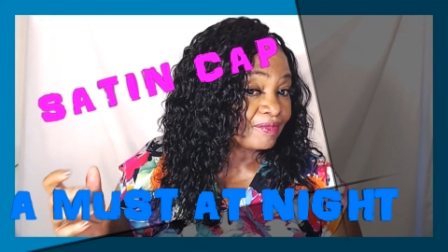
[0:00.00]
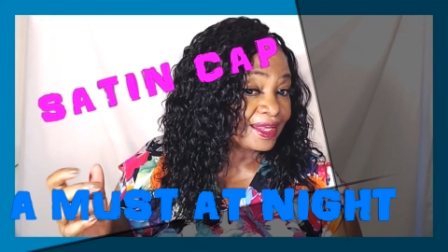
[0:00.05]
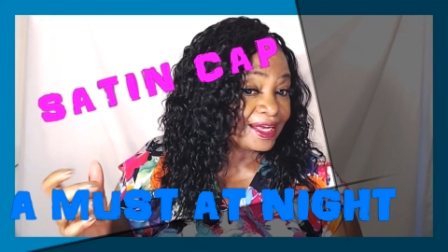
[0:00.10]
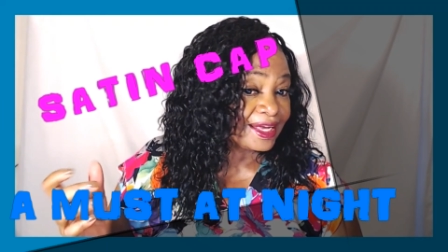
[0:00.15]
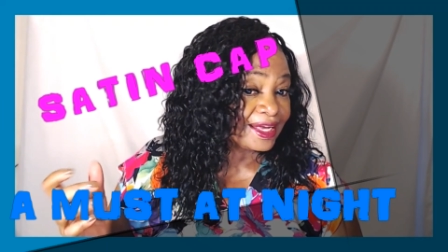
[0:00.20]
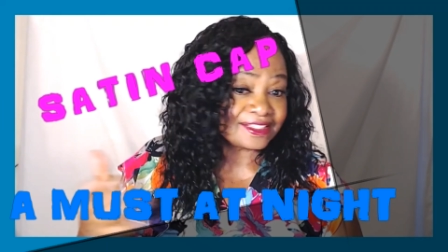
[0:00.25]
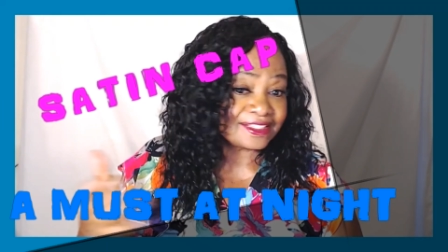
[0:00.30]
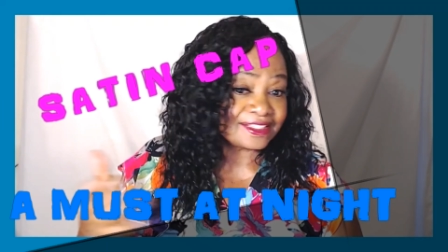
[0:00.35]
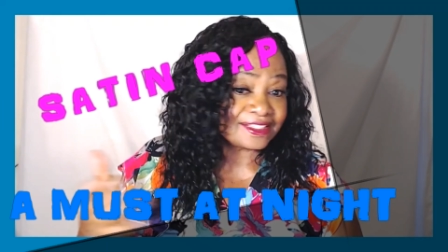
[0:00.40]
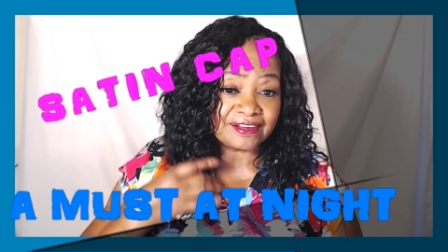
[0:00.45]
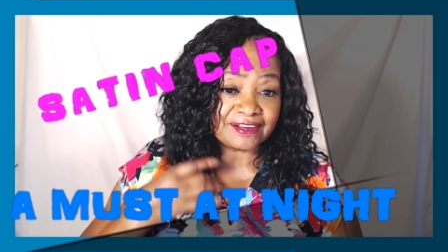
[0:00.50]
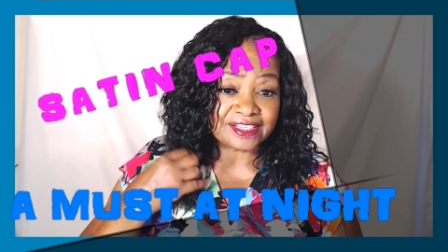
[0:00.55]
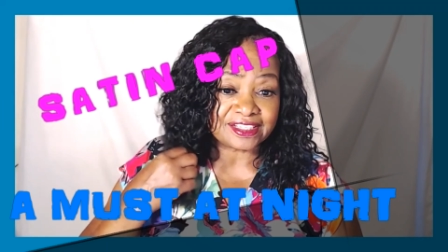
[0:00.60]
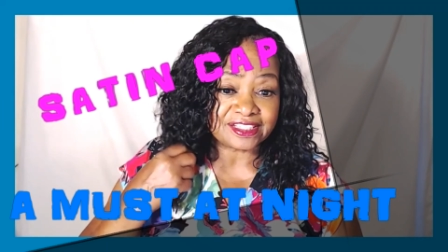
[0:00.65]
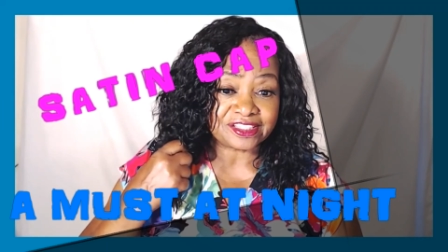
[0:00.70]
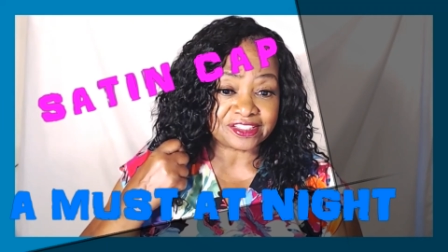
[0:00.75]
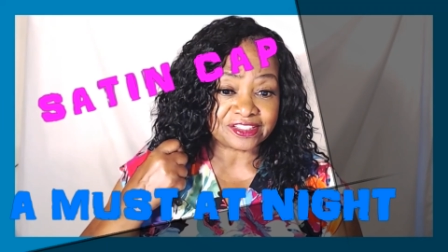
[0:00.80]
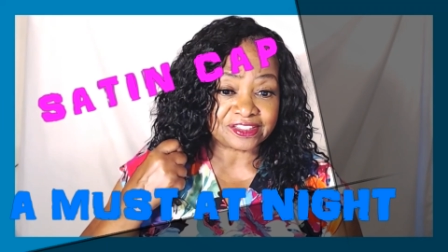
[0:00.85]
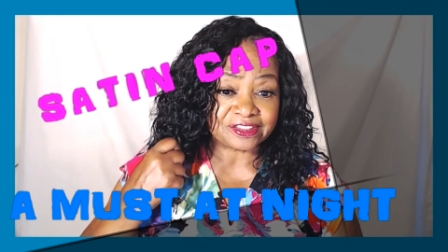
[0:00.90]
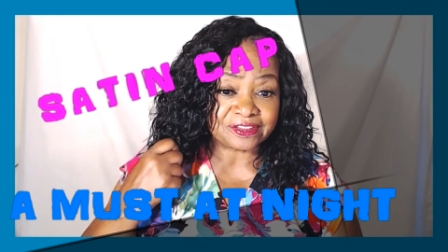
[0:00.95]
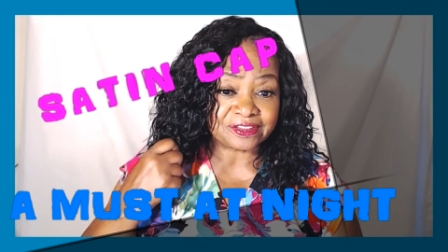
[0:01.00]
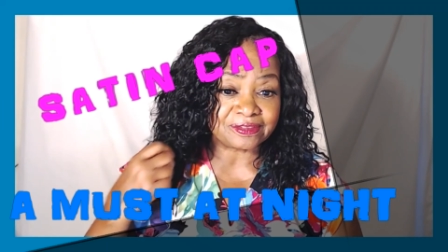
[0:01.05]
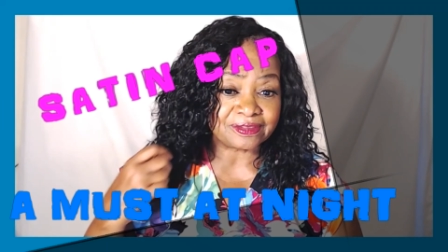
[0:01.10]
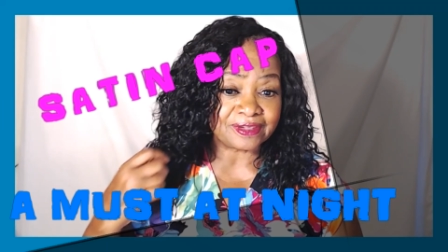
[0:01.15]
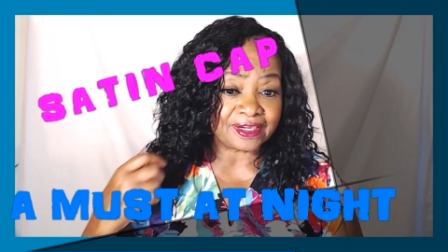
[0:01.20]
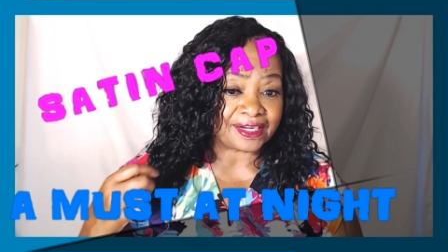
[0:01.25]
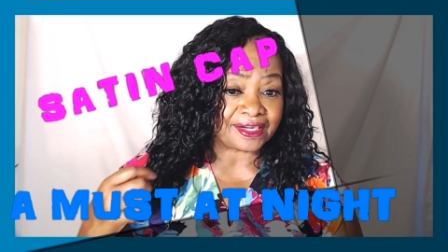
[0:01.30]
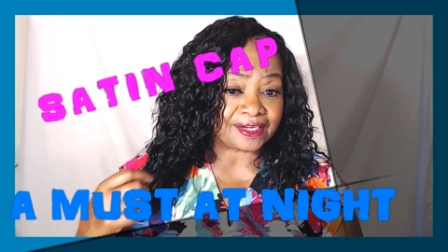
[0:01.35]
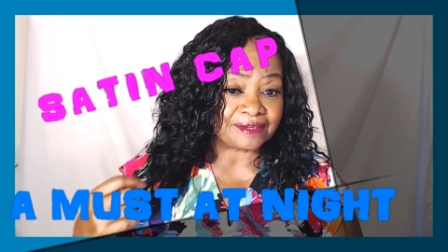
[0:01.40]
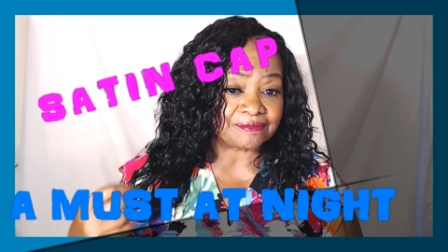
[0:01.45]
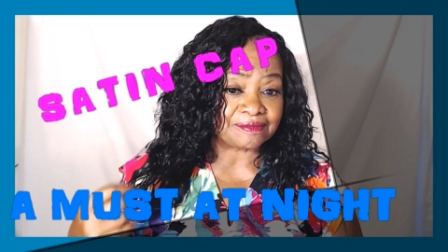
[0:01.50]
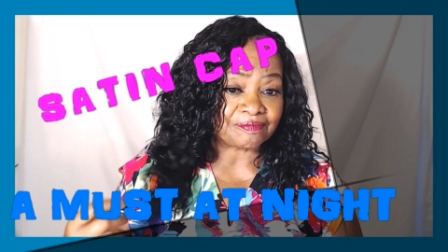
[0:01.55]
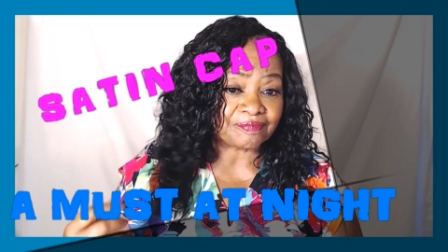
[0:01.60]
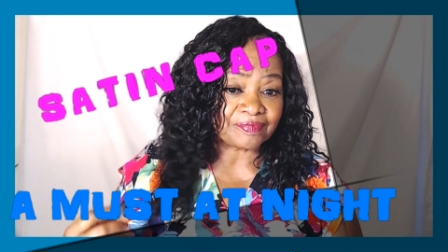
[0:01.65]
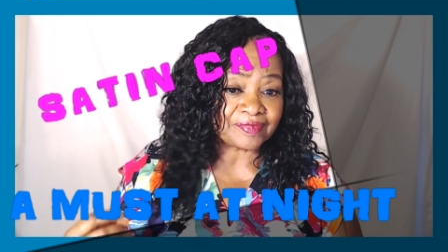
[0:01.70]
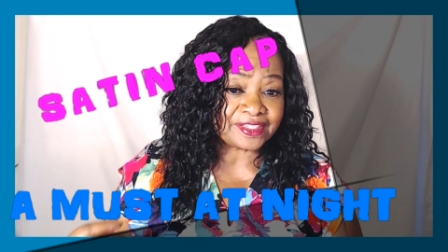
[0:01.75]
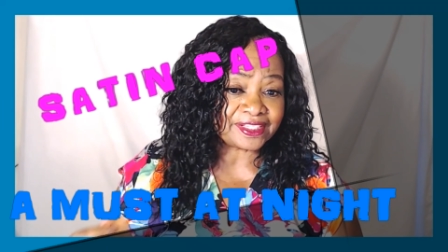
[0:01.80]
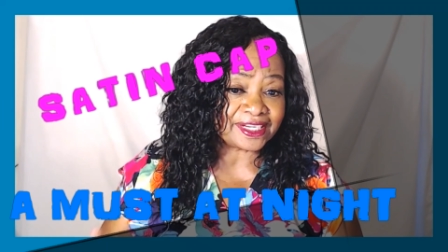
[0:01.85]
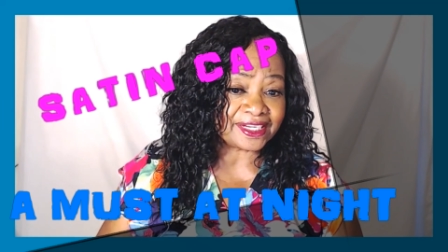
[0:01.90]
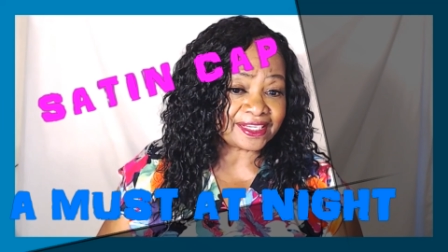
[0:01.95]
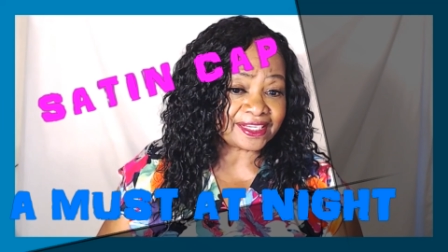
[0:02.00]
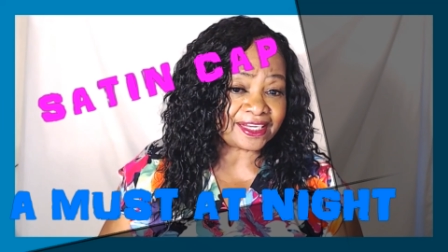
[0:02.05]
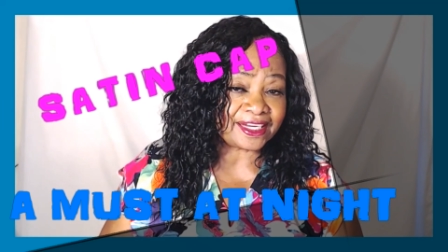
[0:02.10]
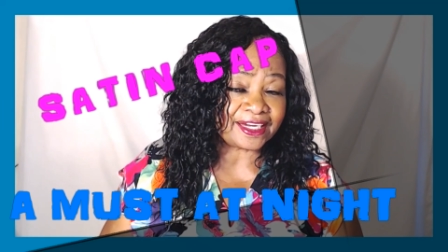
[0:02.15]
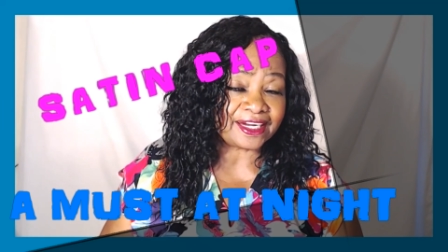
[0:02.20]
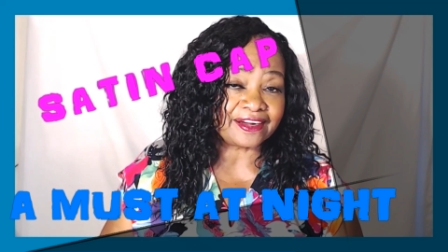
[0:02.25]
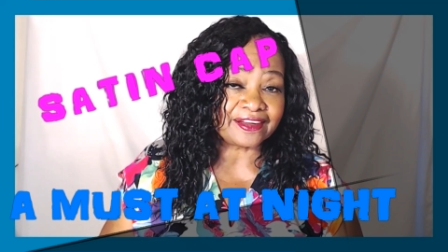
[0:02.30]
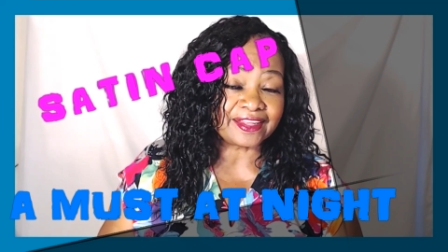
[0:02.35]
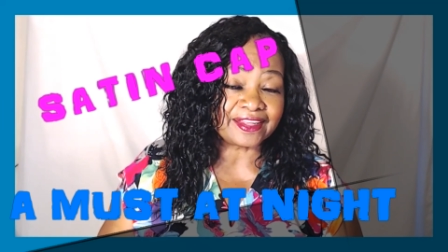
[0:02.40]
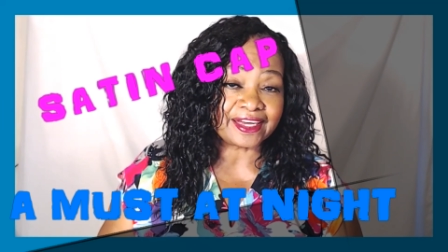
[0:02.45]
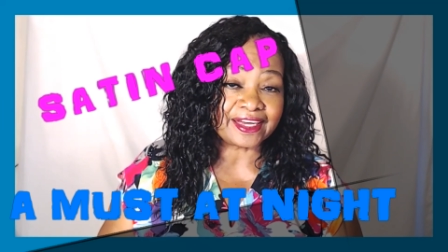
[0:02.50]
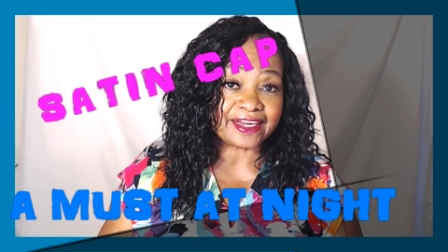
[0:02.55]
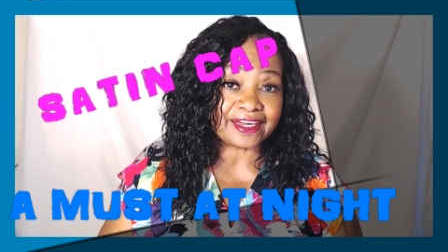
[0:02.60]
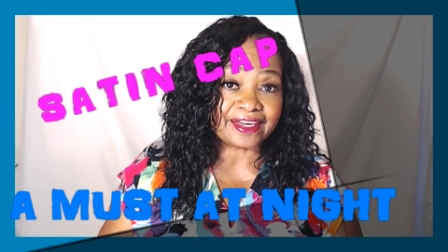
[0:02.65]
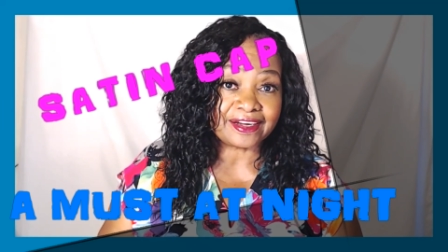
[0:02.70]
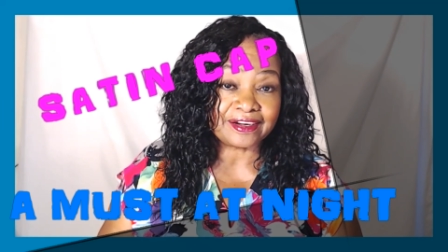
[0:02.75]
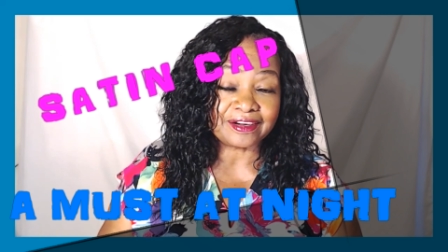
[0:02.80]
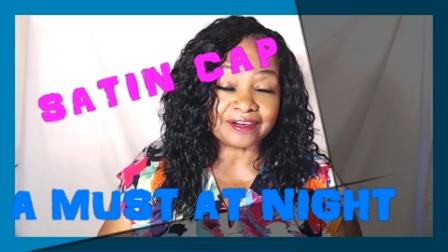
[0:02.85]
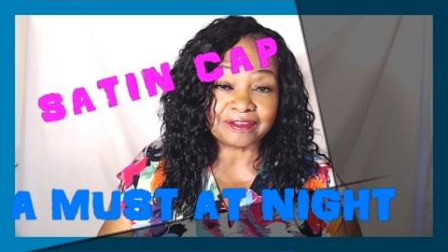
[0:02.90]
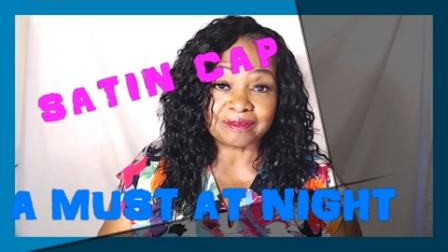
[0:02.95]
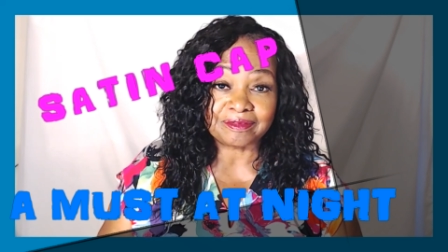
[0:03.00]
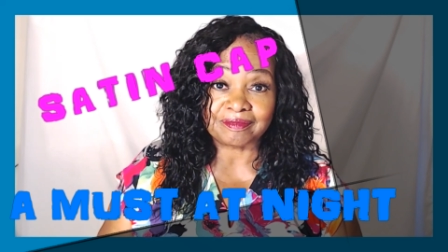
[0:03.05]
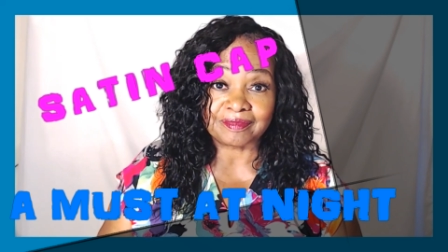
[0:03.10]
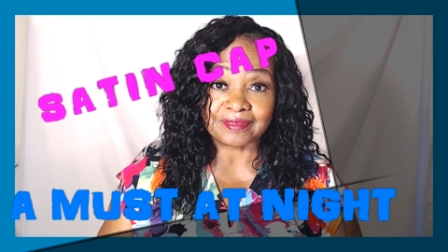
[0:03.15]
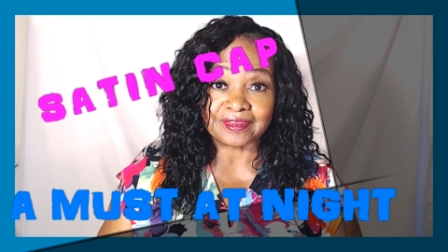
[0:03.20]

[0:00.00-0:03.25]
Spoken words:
As long as you take care of the hair,